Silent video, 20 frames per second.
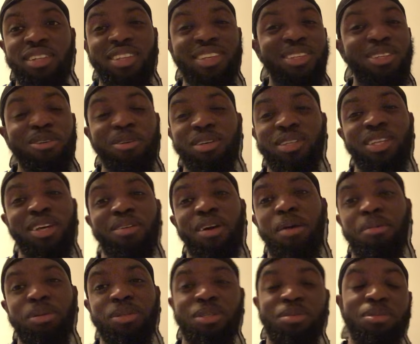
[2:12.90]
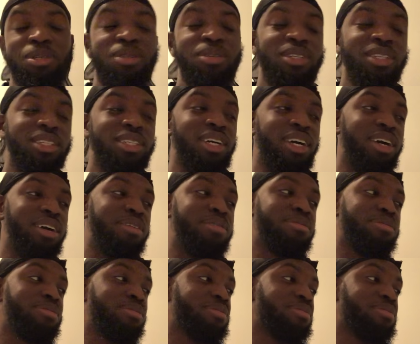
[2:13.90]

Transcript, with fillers: This sort of stuff happens to me all the time.